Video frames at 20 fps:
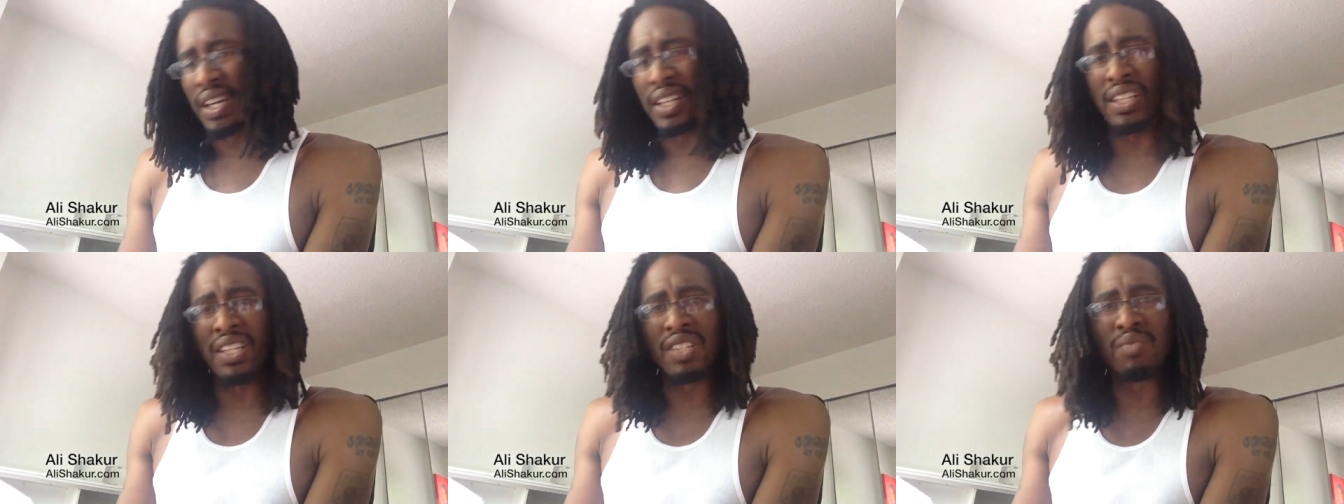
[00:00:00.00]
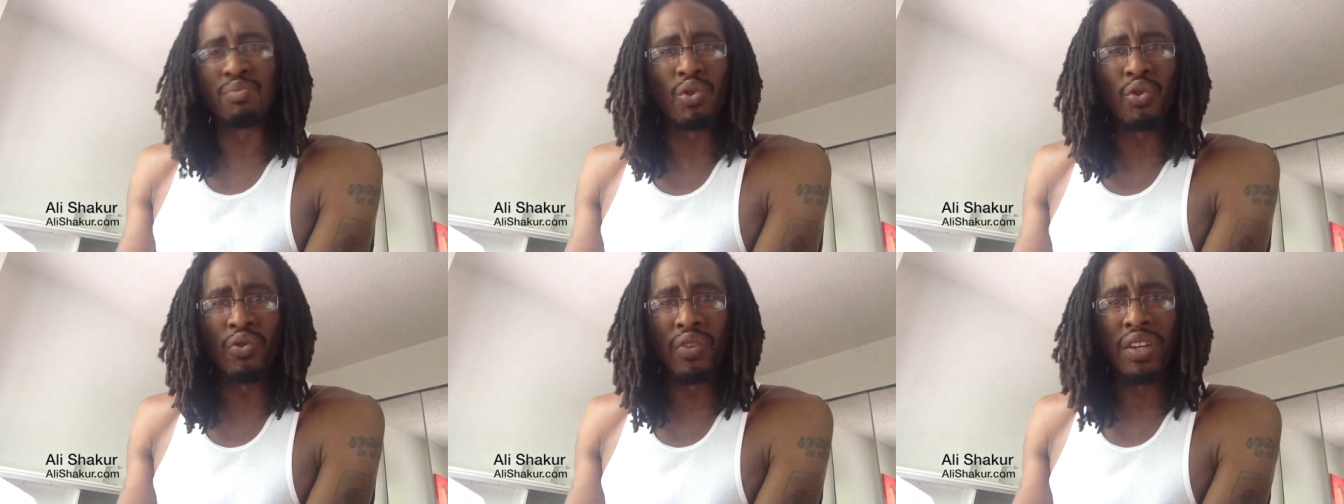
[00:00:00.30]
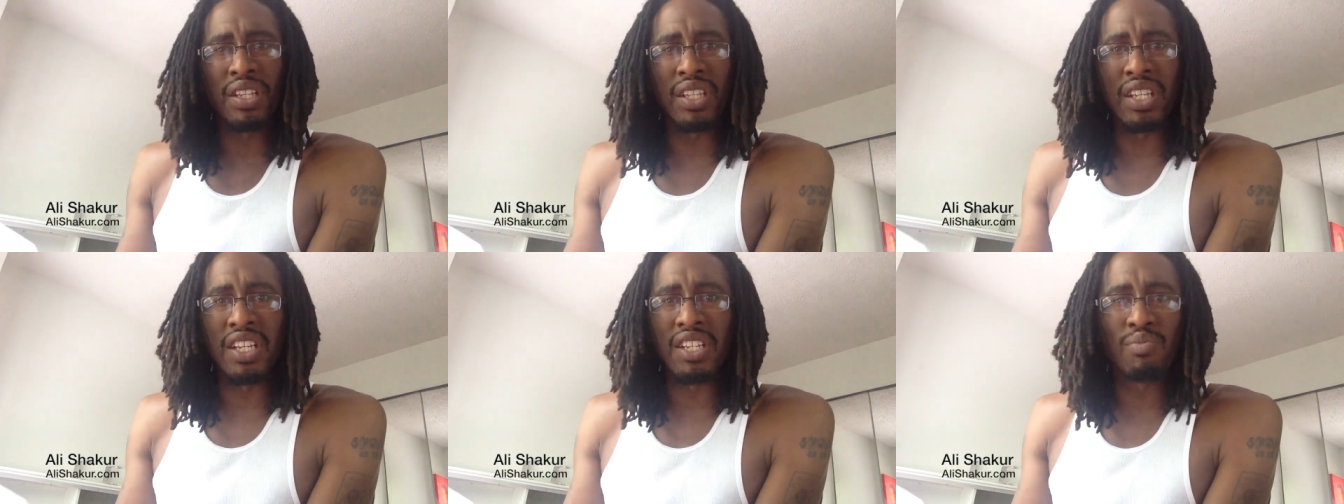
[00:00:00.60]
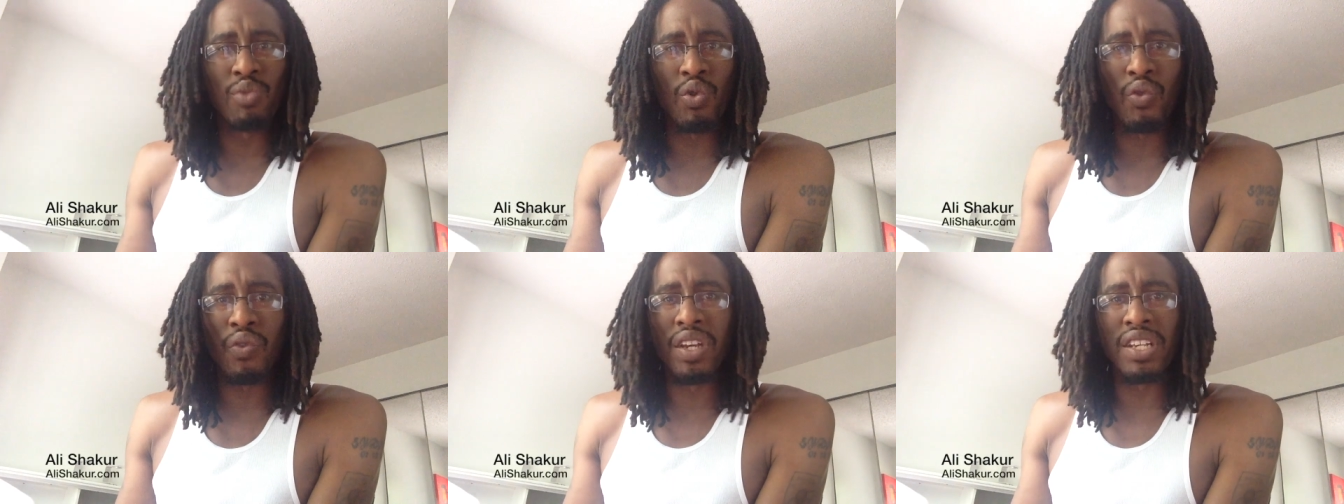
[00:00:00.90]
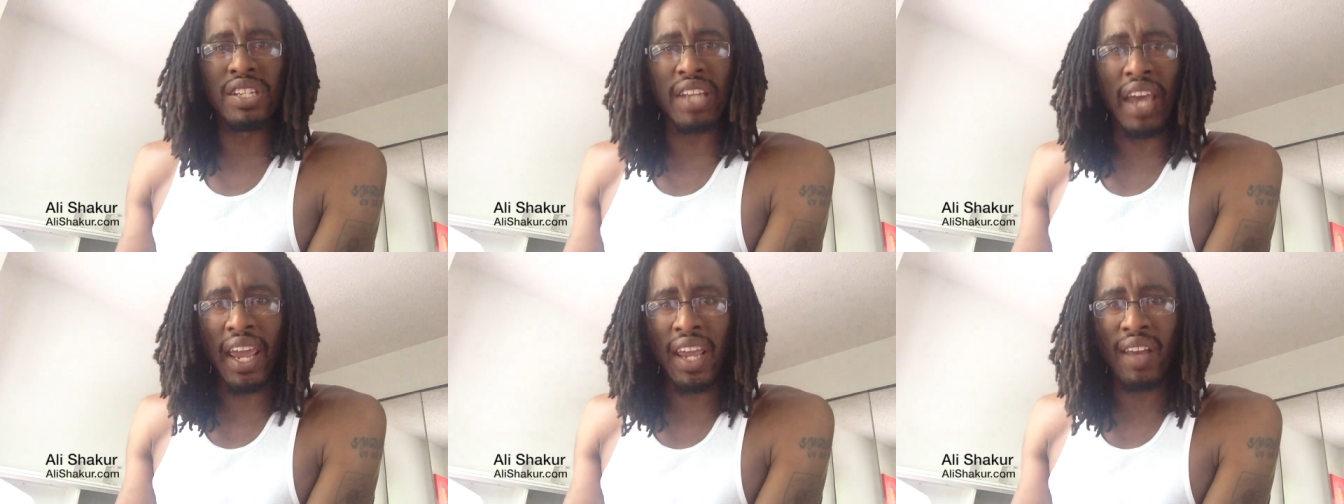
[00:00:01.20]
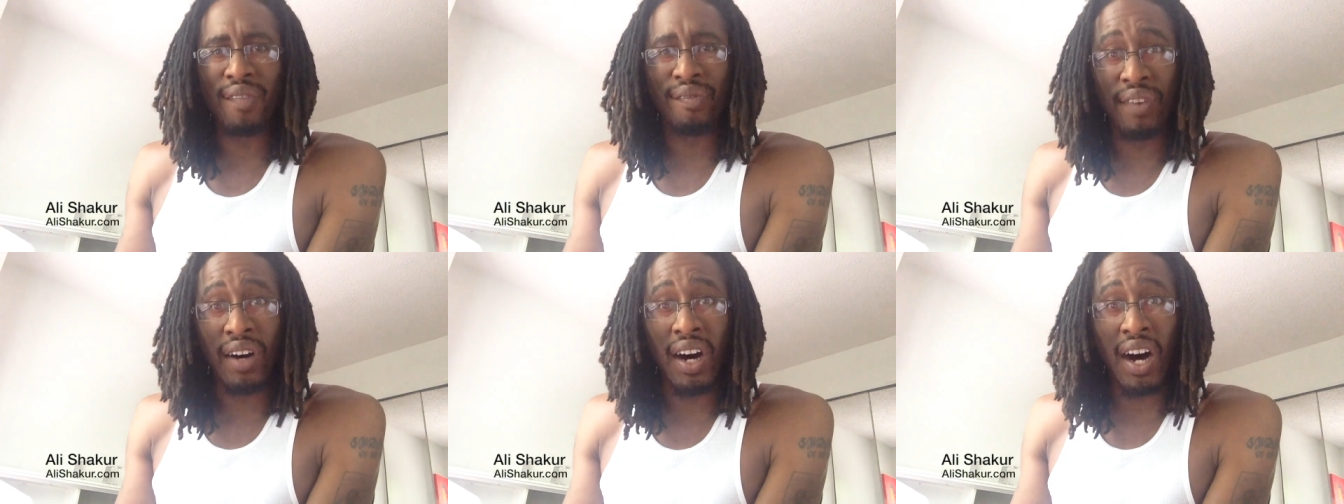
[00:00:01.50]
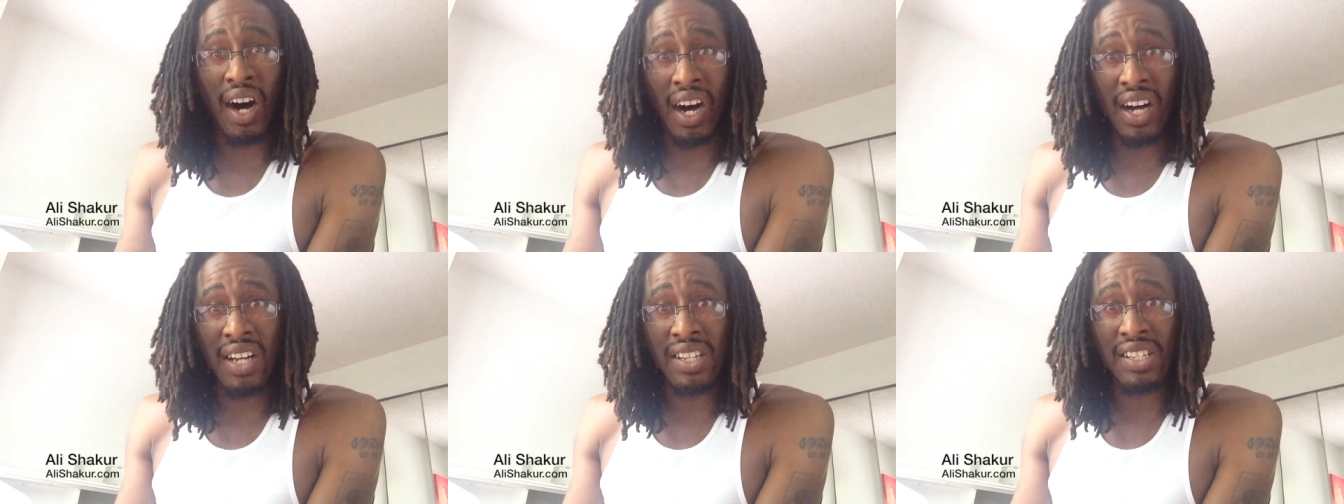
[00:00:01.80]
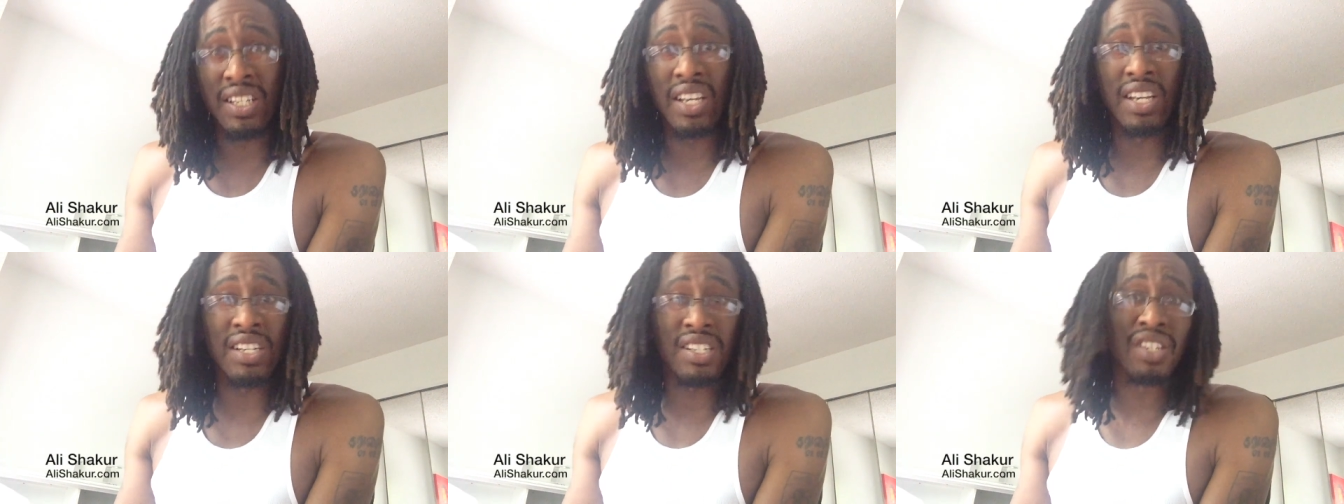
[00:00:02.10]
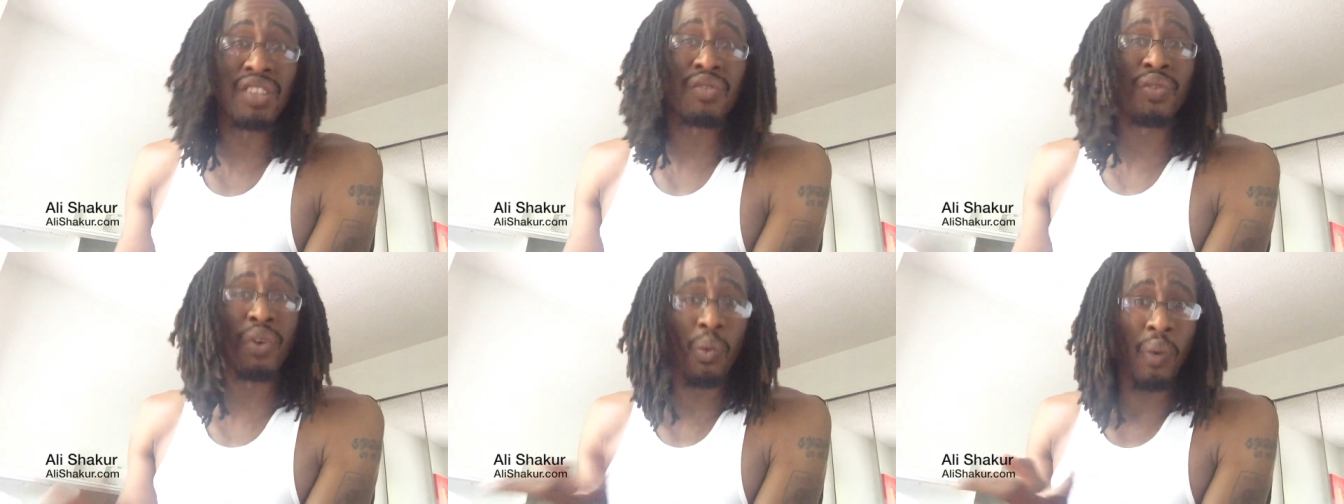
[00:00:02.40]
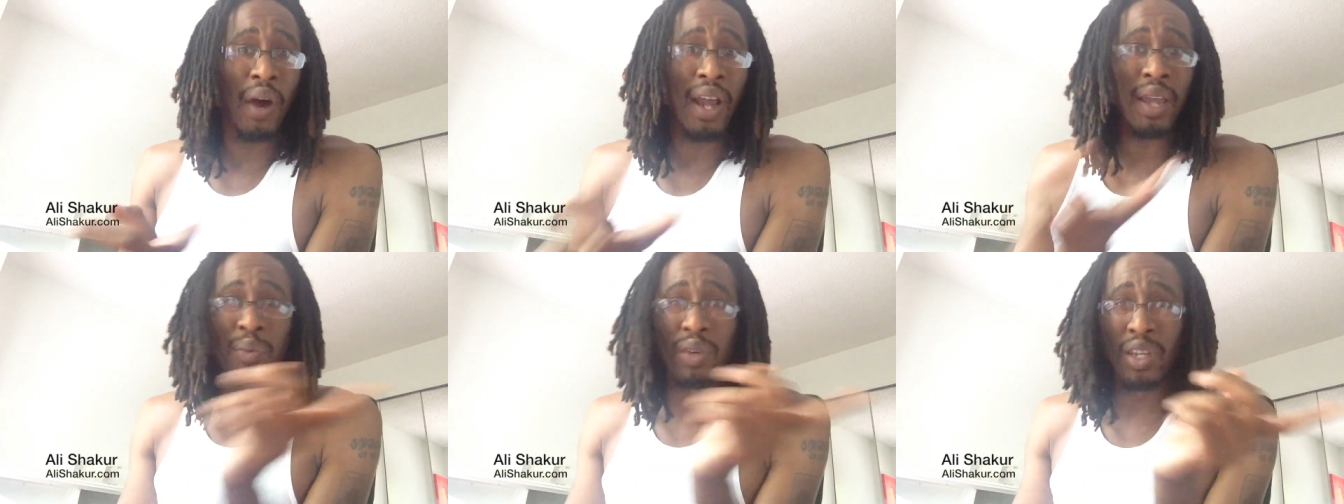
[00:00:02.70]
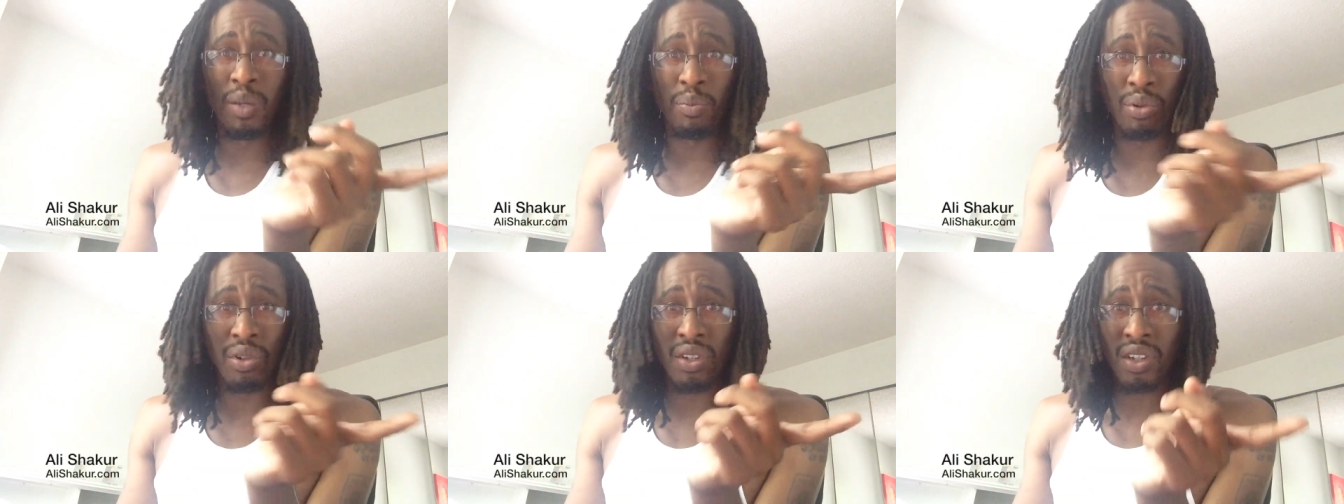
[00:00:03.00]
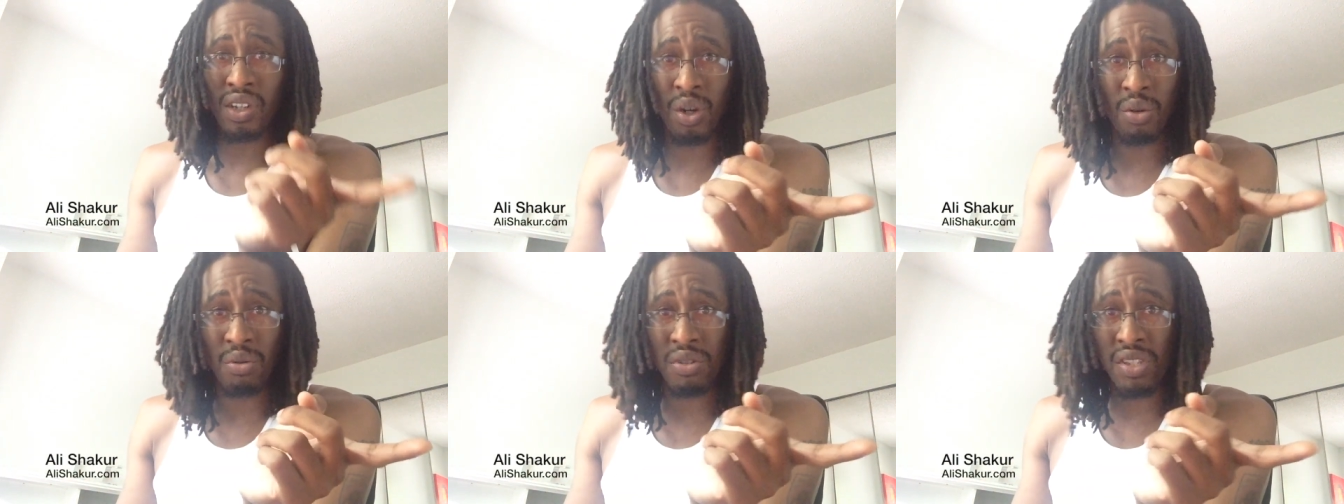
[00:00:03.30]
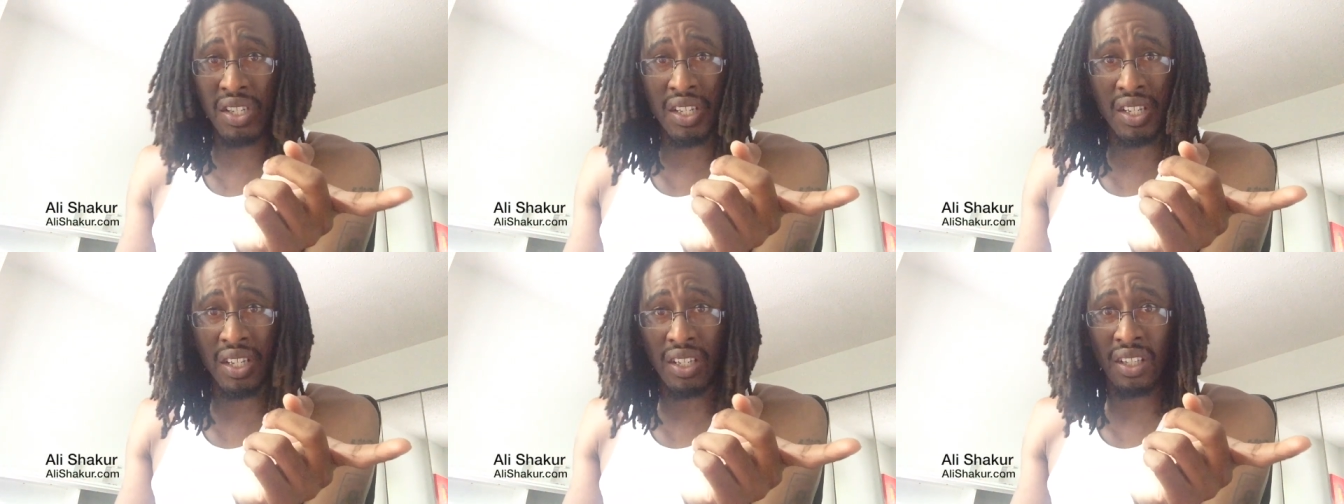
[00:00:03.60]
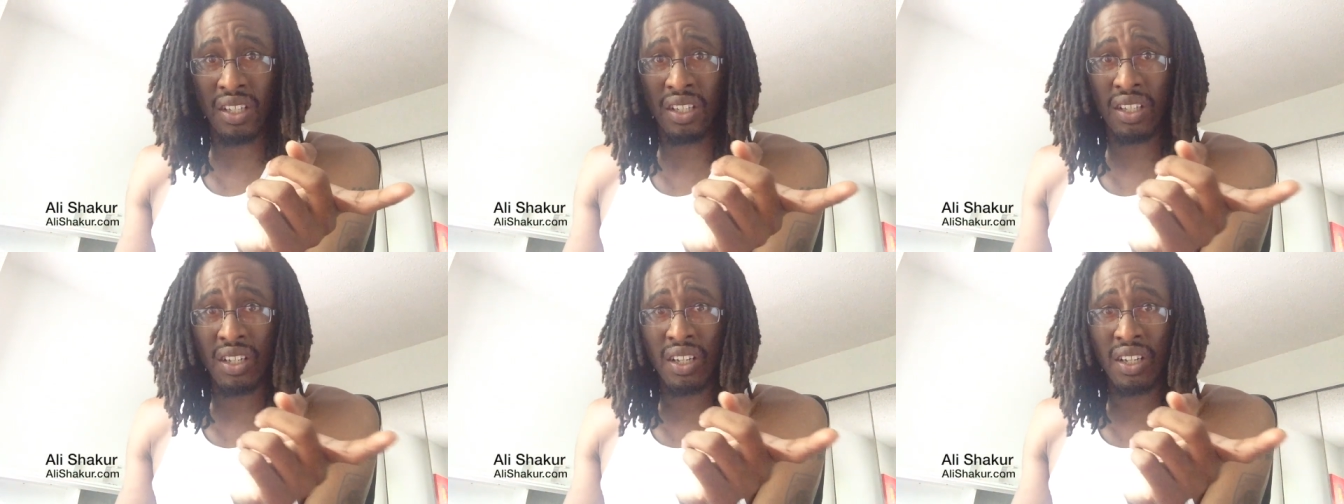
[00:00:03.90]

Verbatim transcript: This movie, these movies ain't for us. These is for white people to go see.